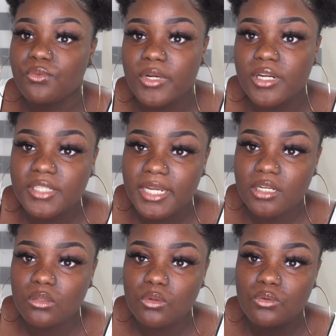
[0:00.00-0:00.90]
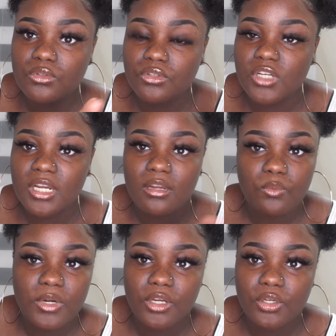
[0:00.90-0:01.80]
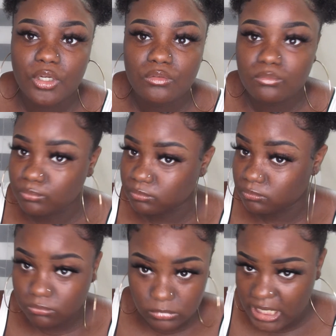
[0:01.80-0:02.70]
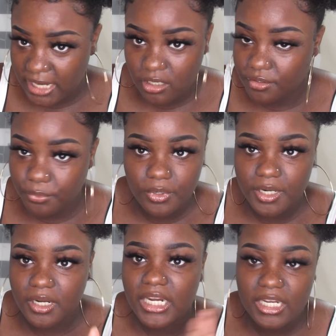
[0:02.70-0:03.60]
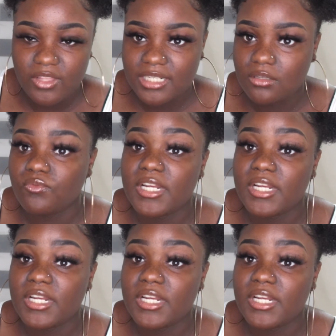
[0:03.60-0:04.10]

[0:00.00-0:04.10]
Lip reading: to wear tight clothes or try not to wear, you know, tight underwear, any of that stuff.